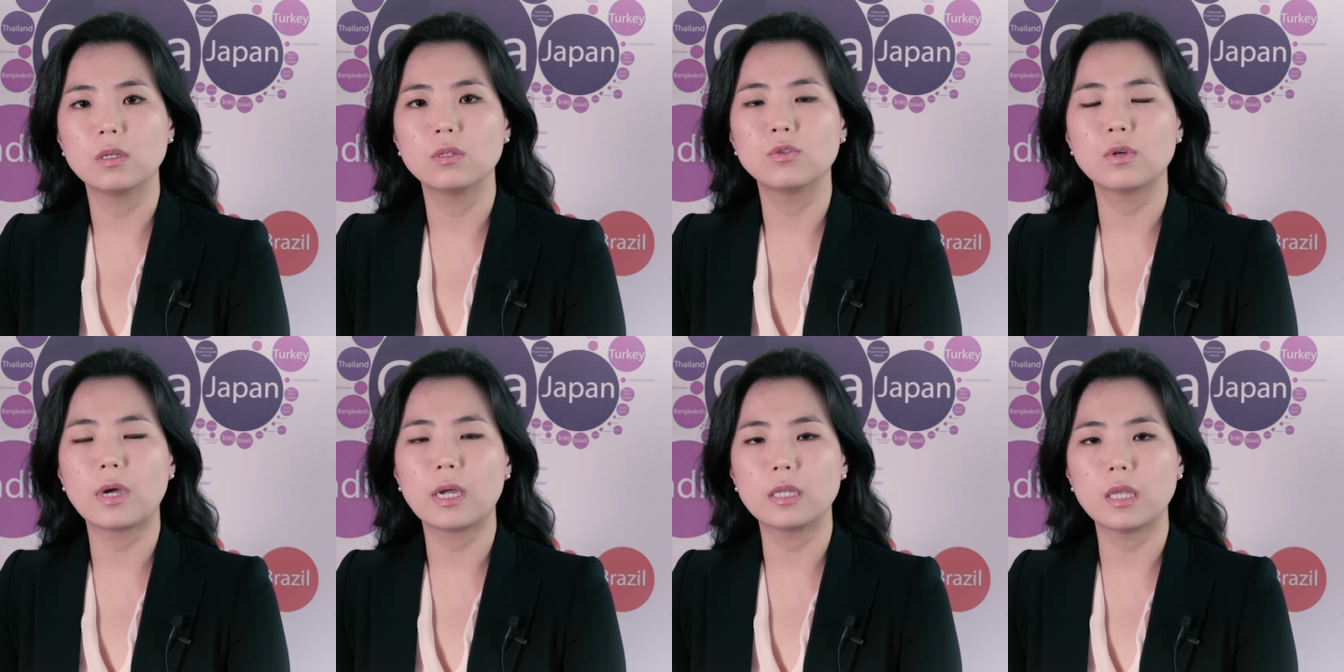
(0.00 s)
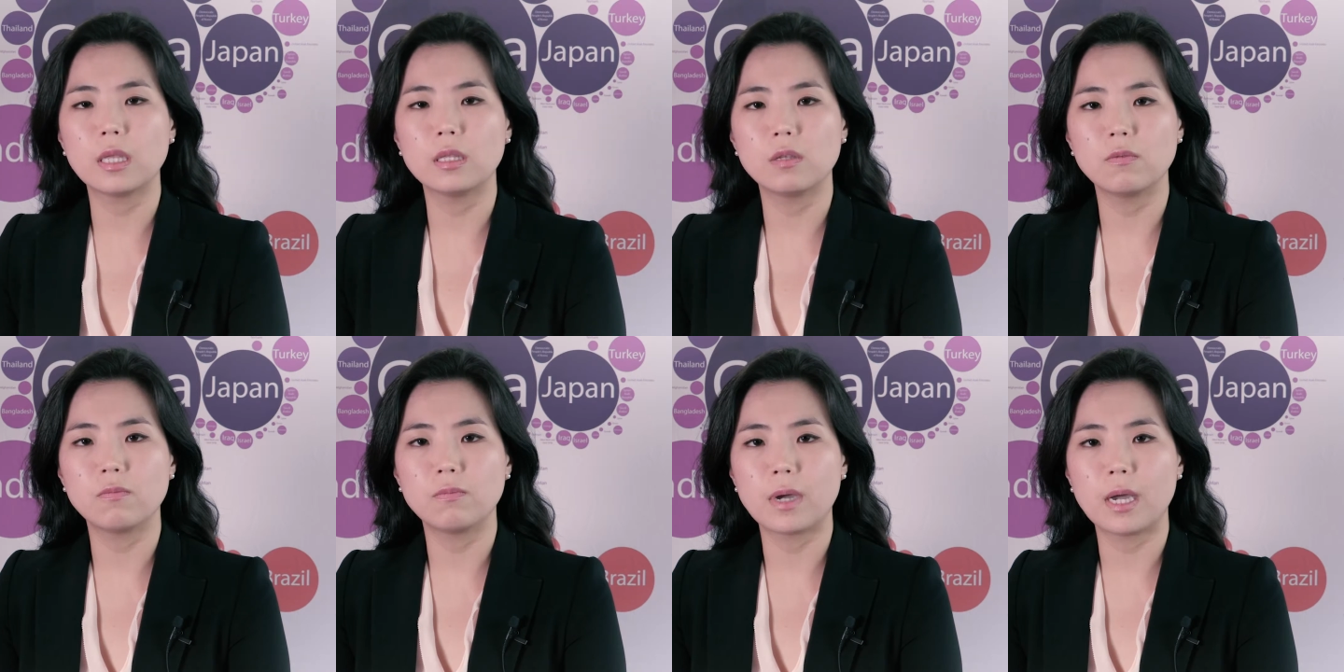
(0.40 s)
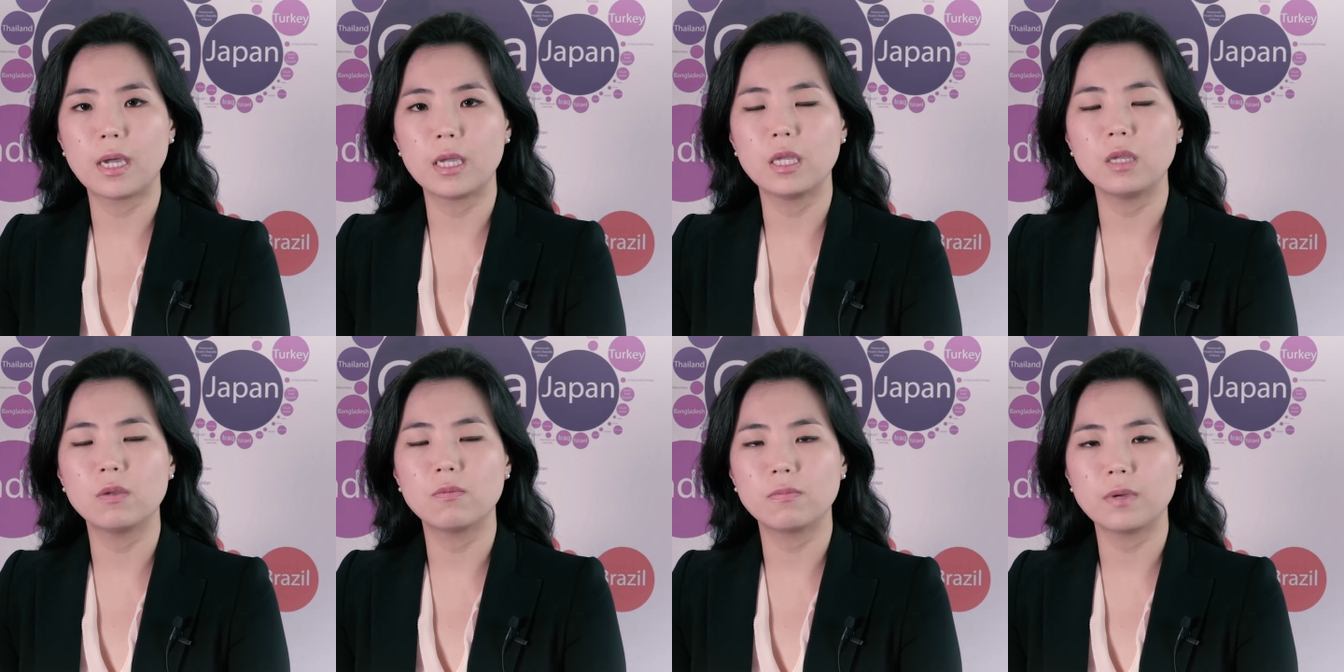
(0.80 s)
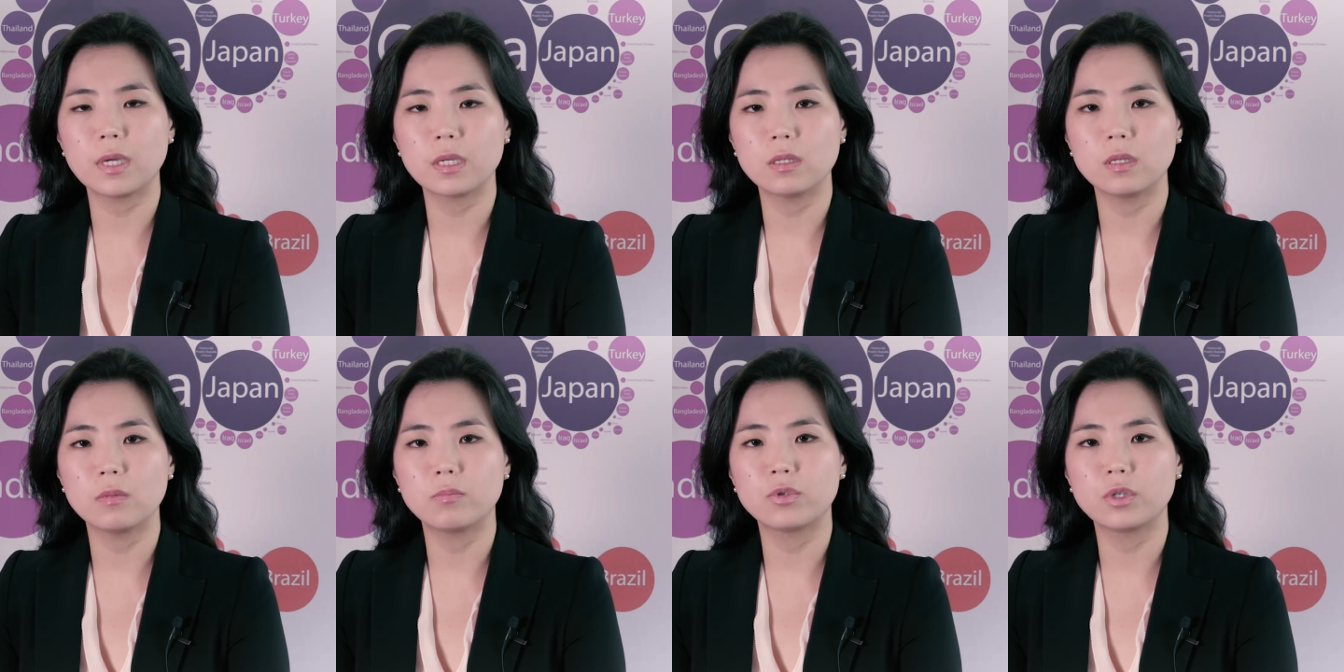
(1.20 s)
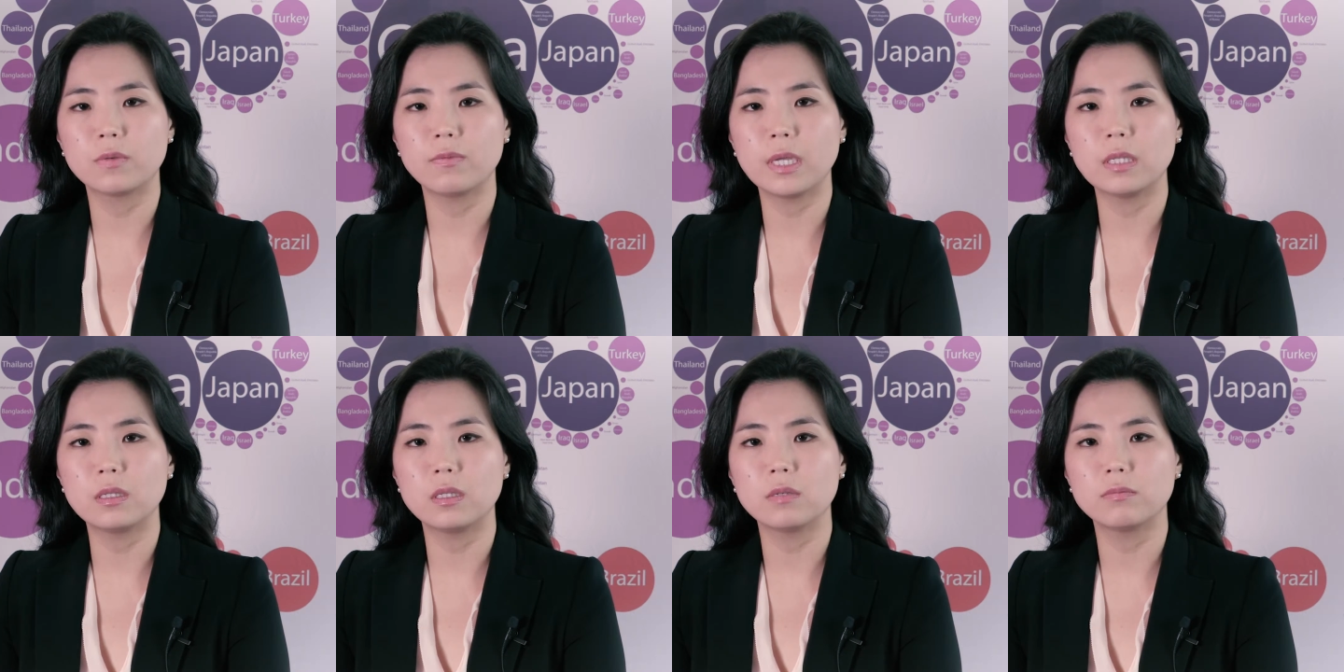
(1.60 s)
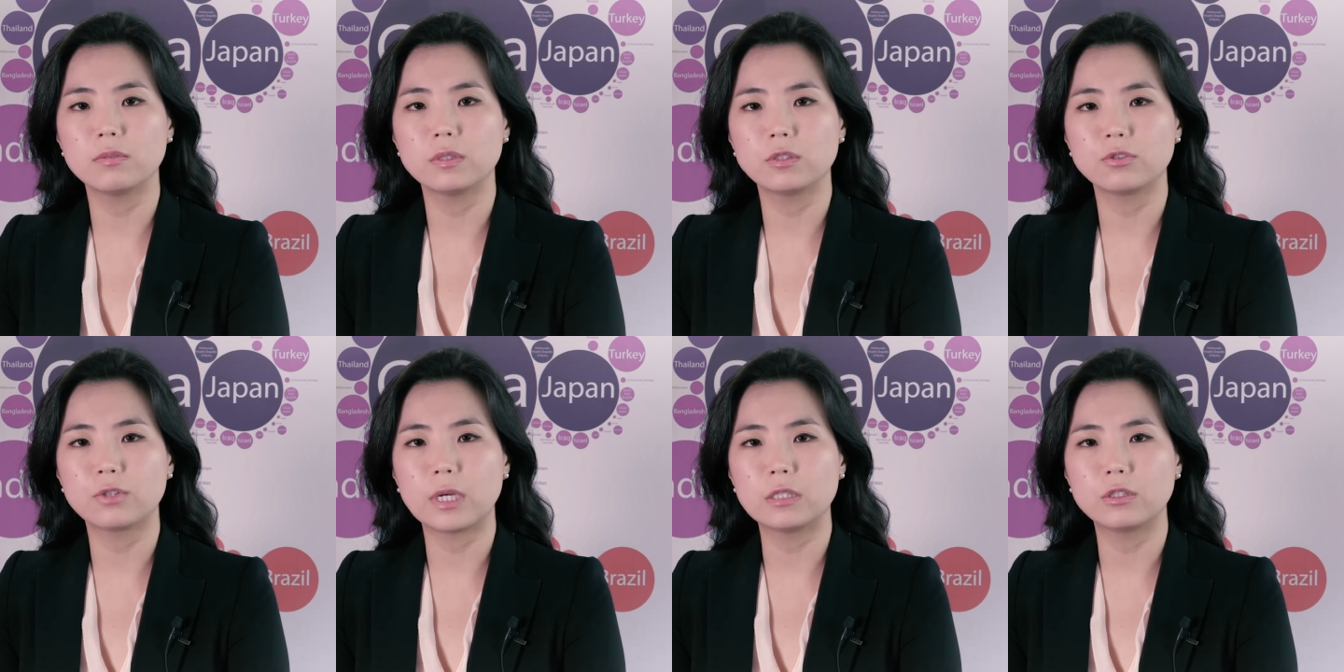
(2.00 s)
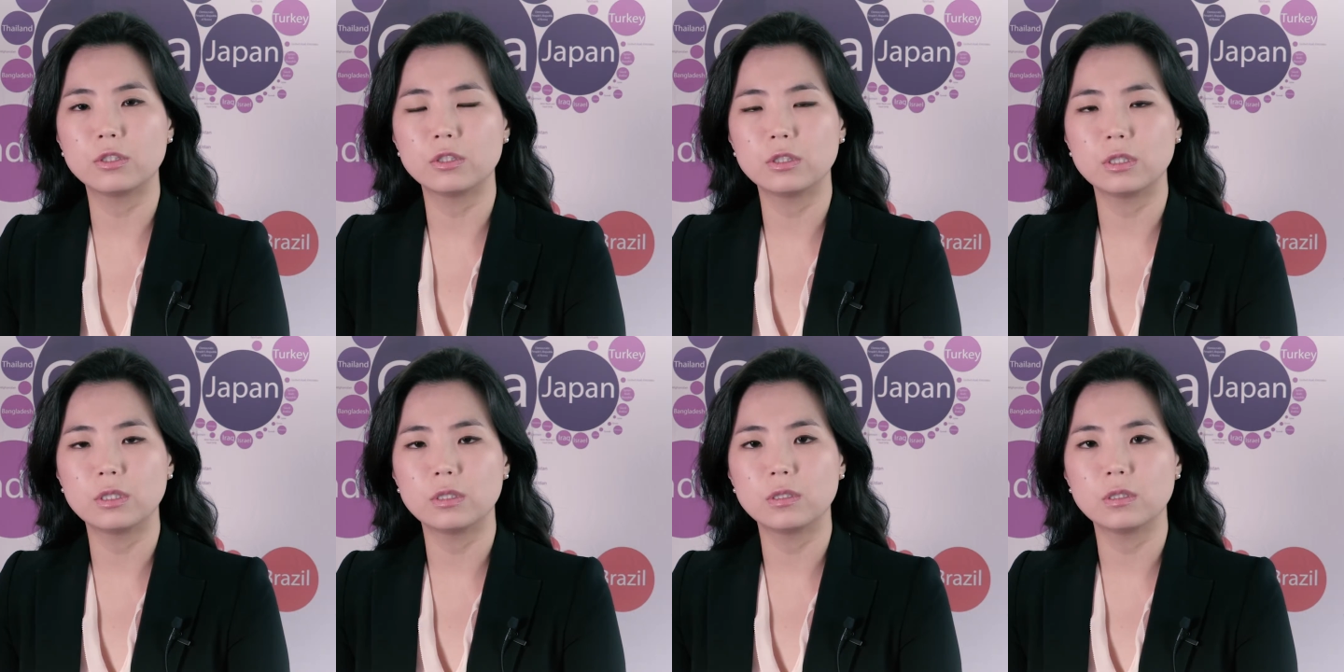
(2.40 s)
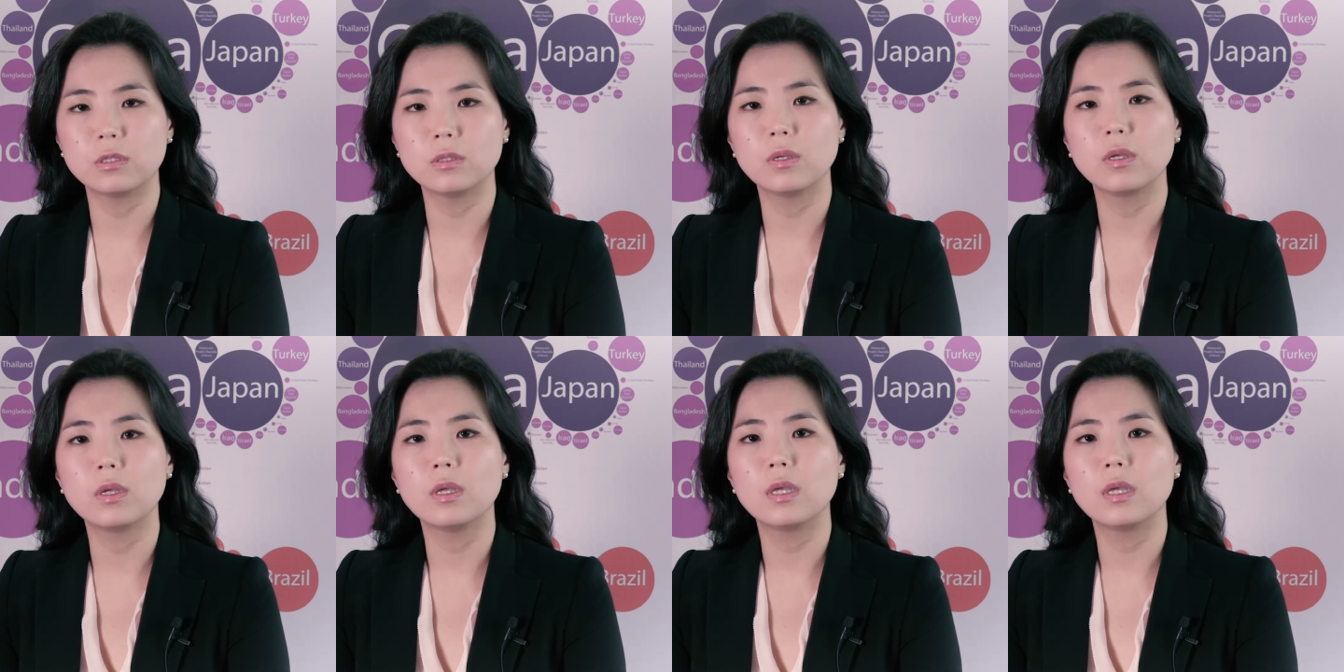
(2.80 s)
to identify effective preventive strategies,